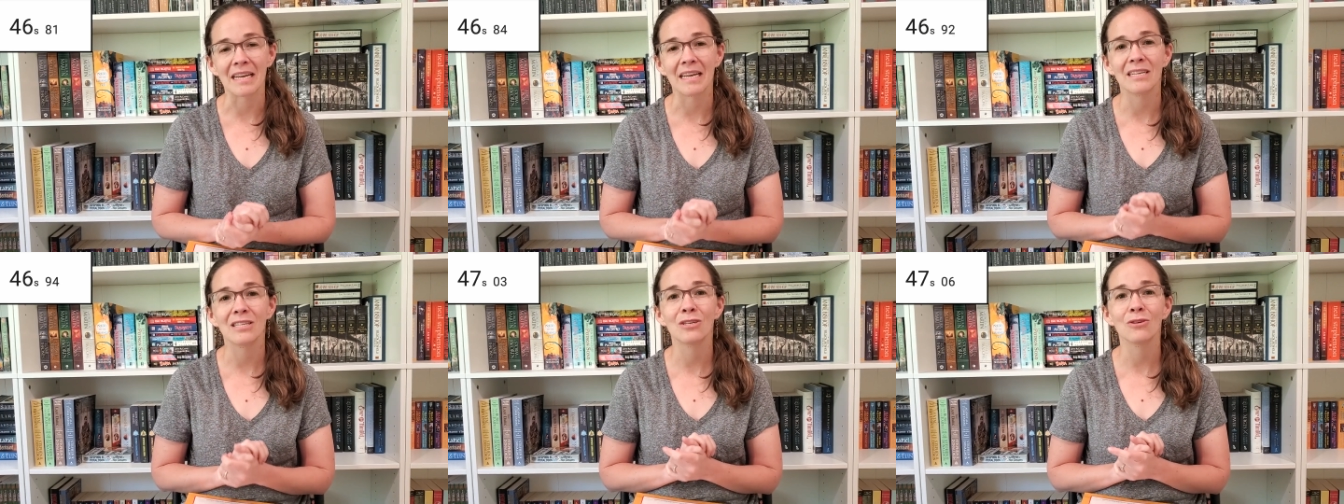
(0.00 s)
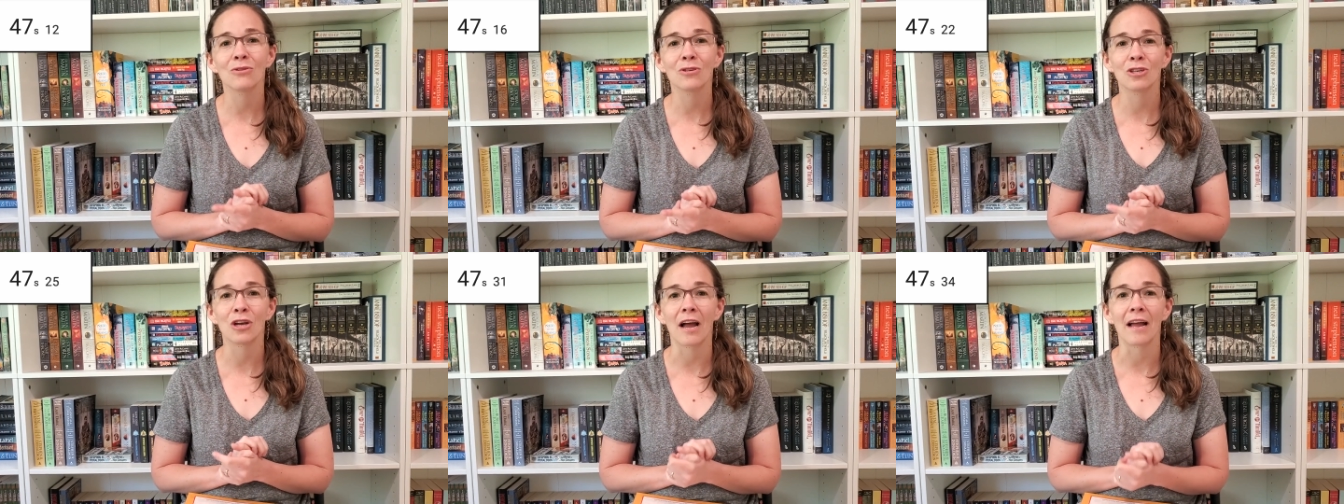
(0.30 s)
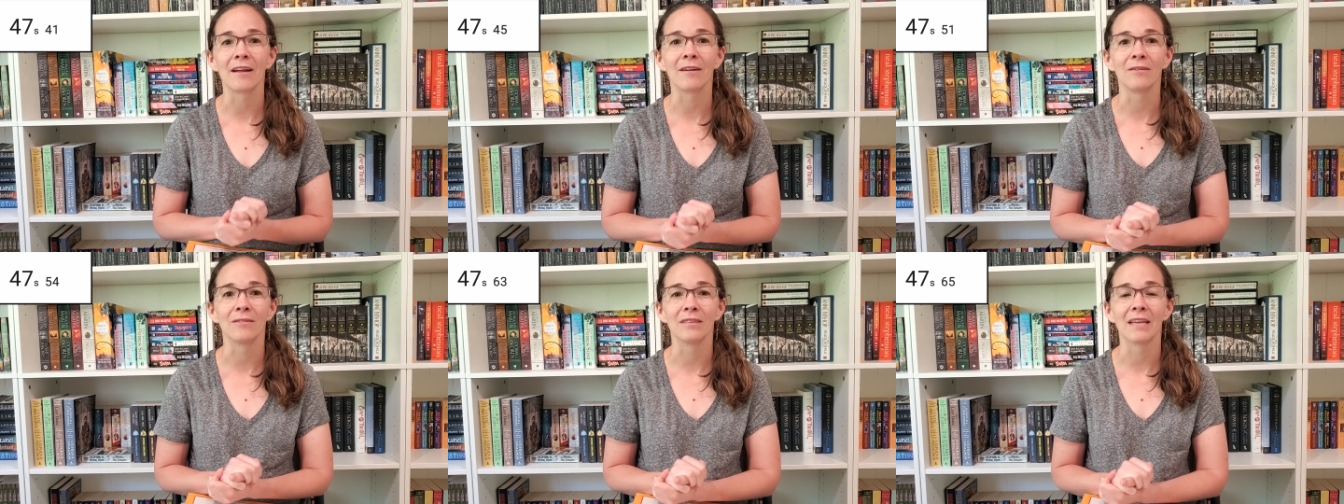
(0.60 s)
It's your
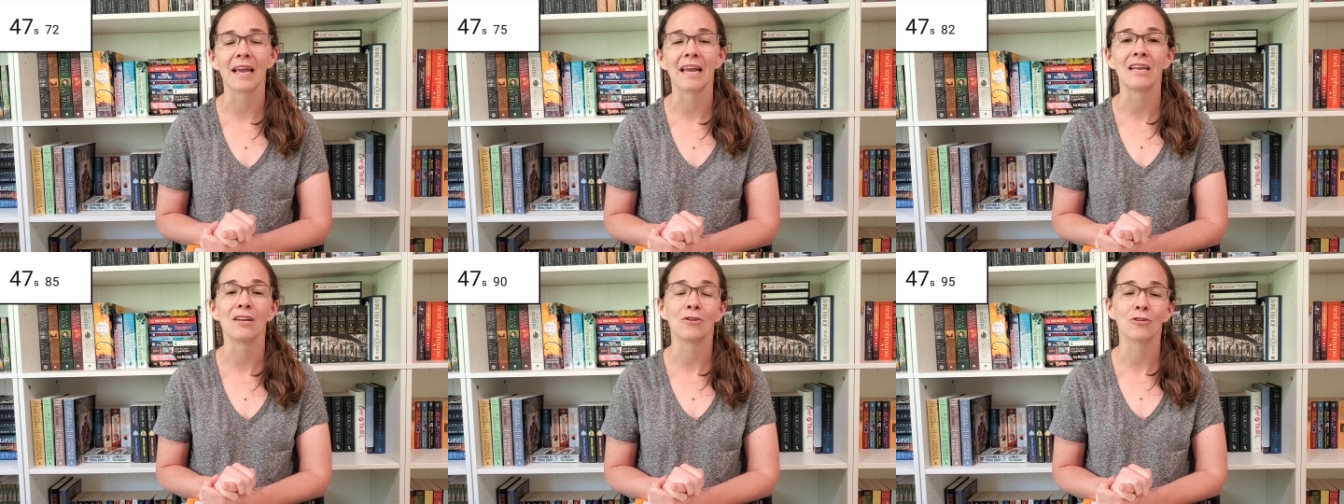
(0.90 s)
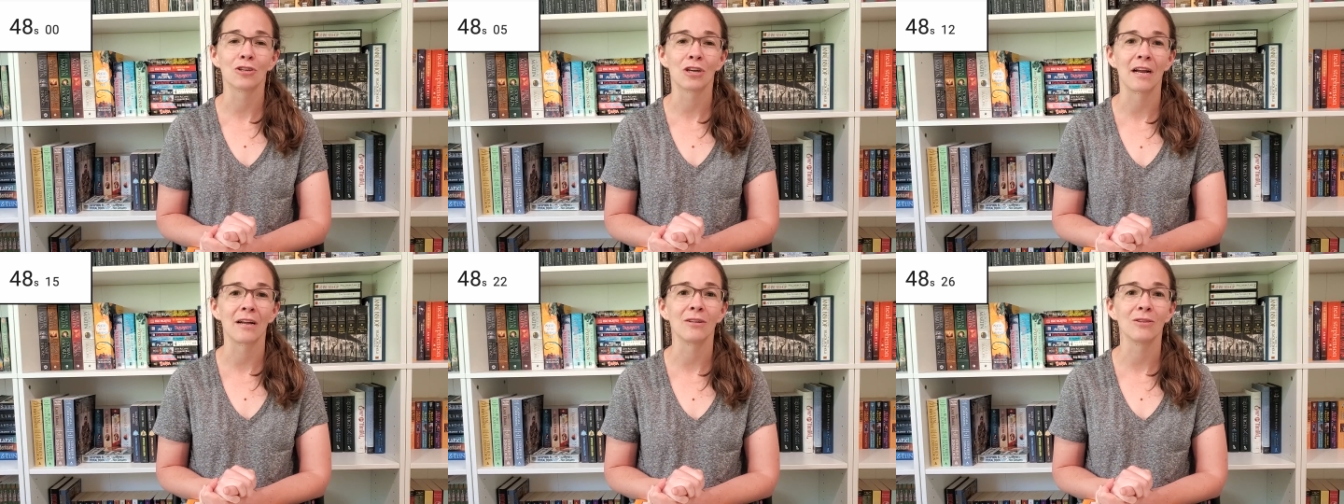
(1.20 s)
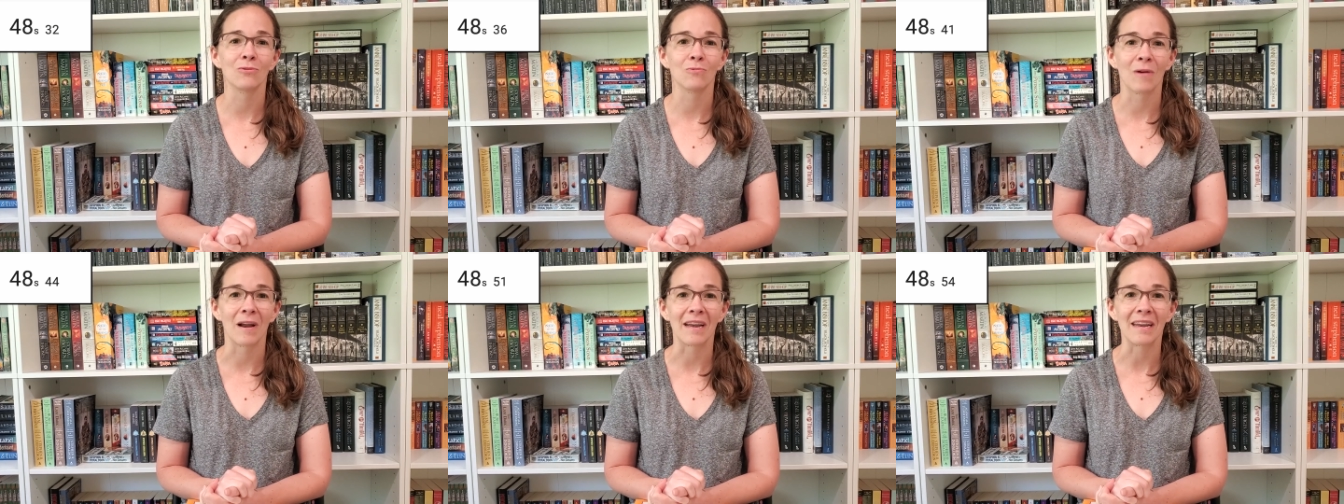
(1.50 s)
child and your
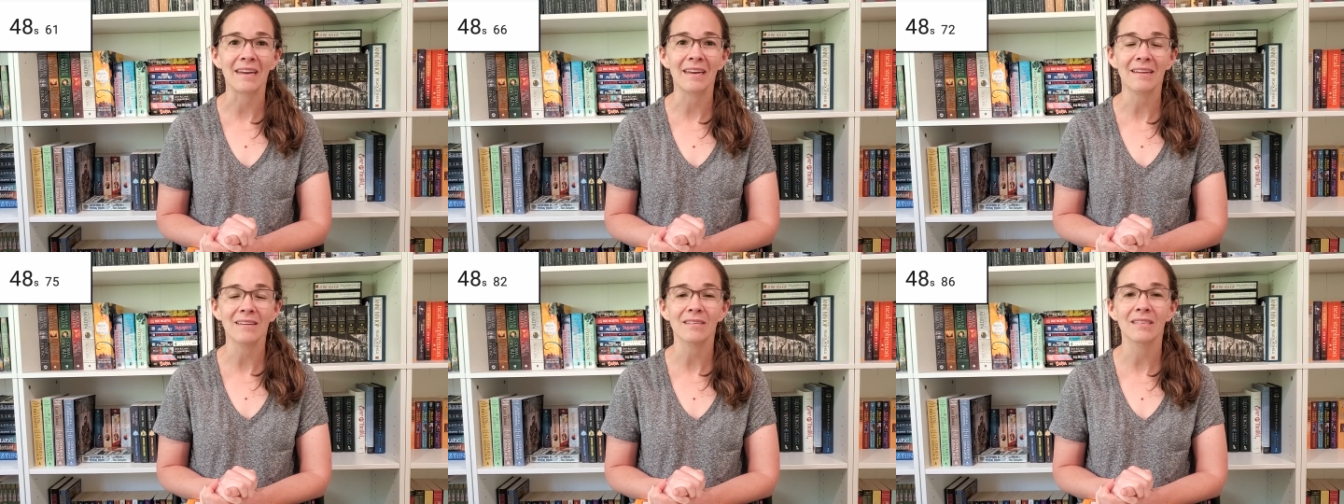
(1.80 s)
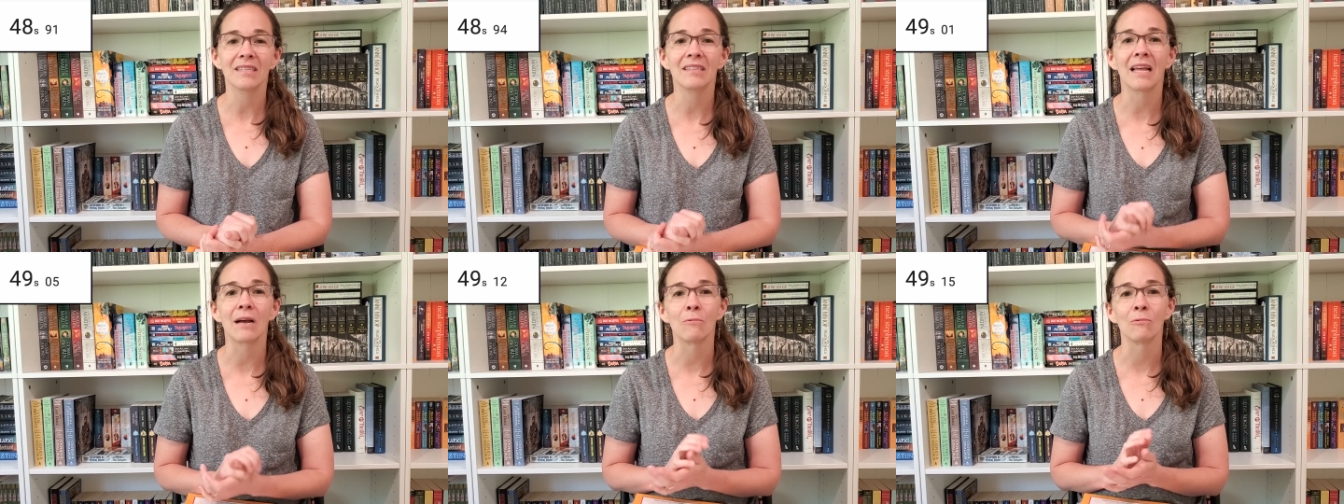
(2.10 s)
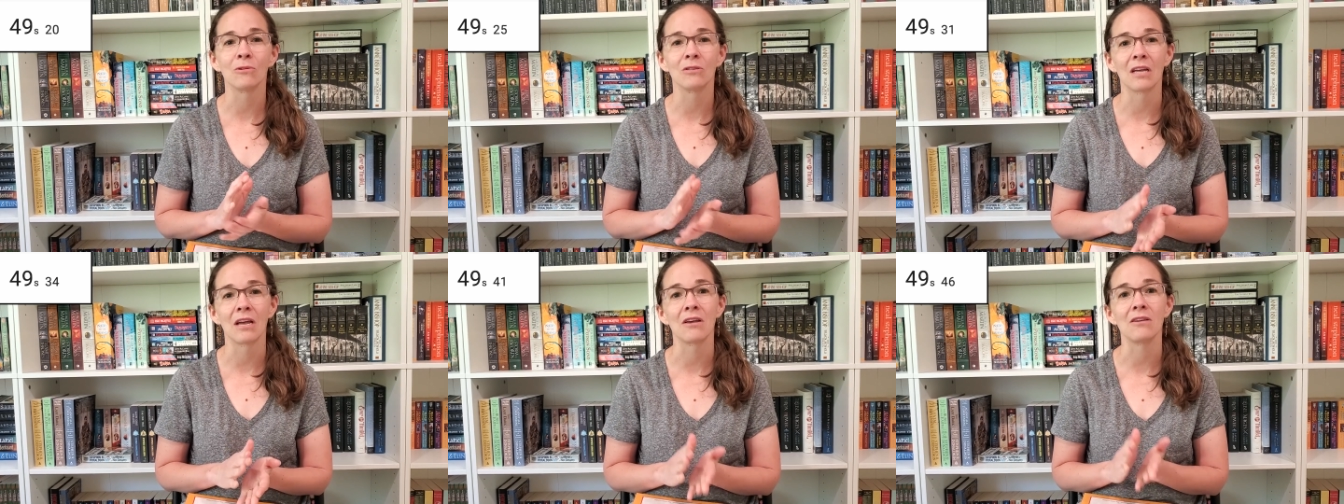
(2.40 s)
child's readiness that
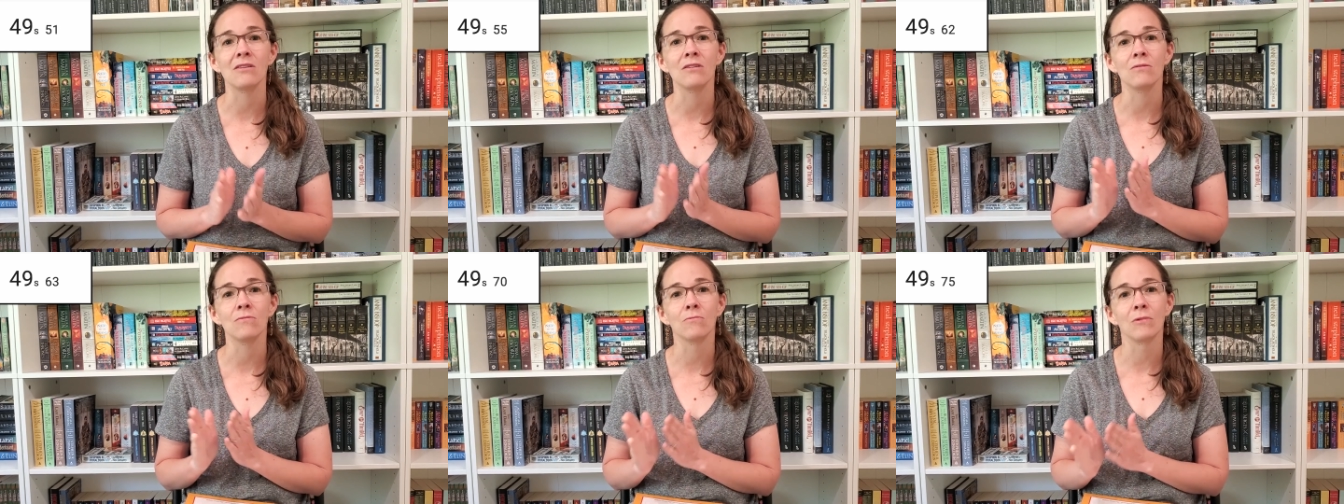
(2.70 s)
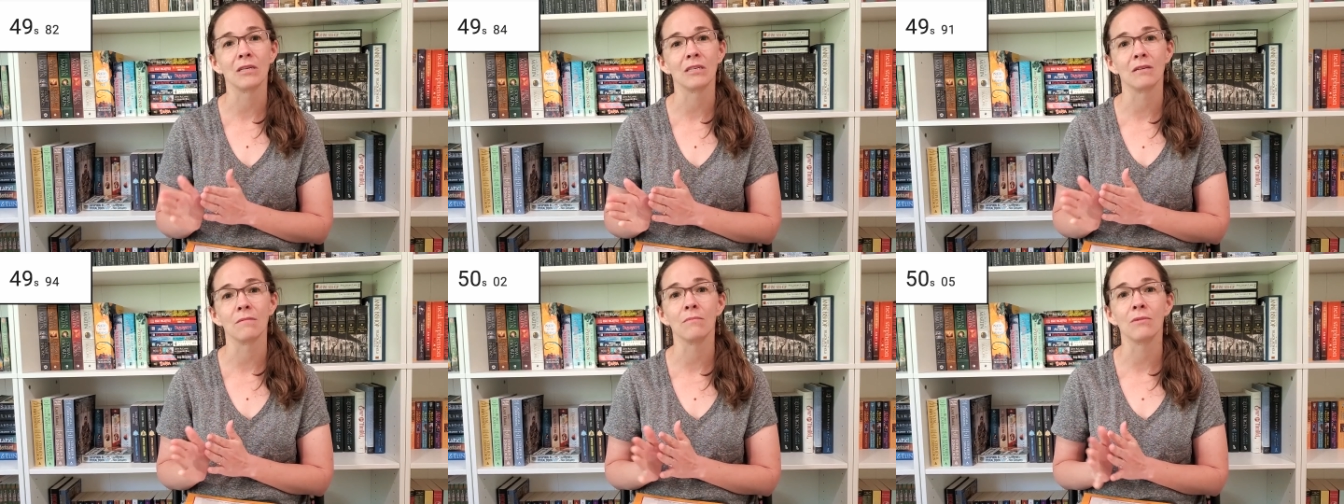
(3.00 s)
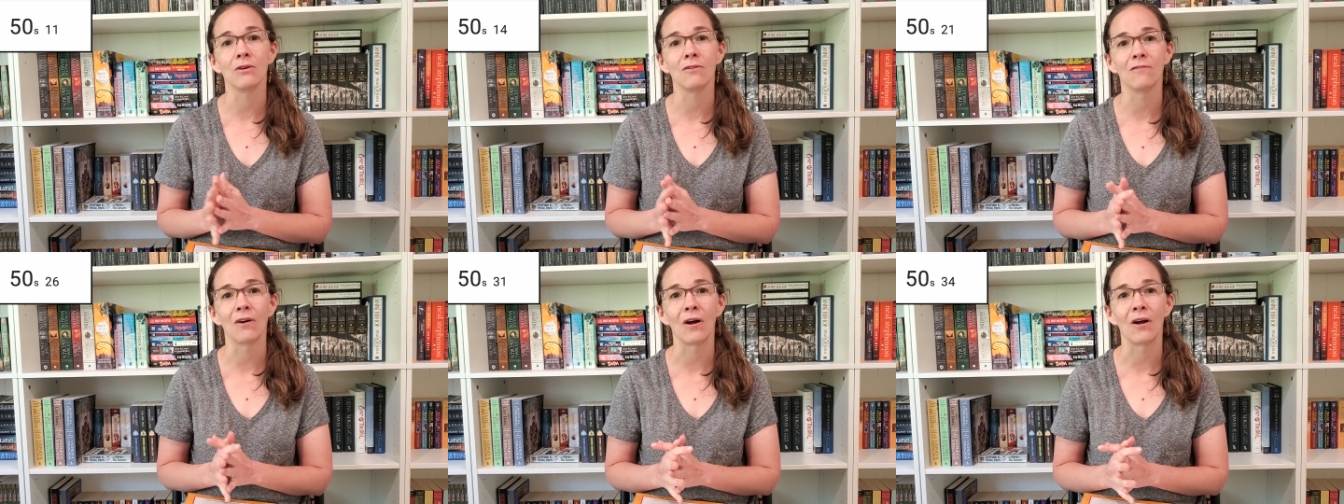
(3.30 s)
will tell you when to
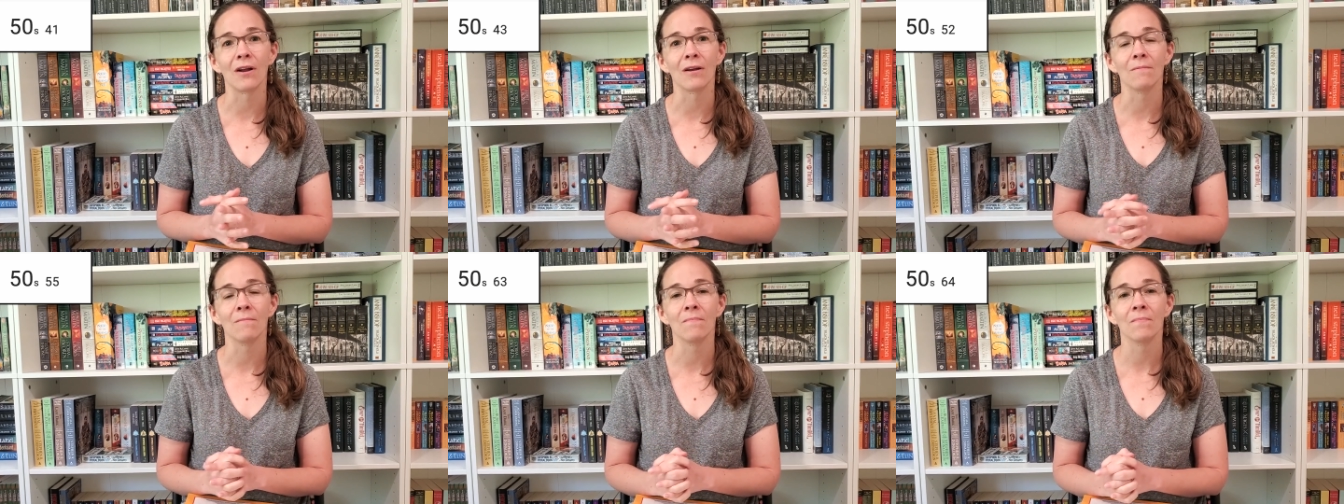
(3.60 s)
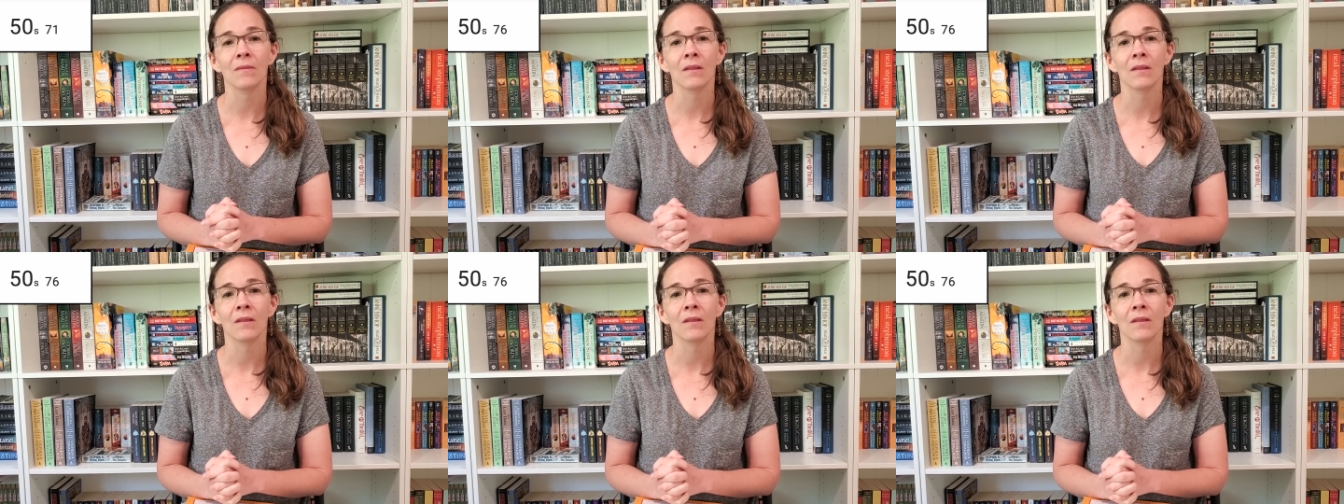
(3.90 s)
move on.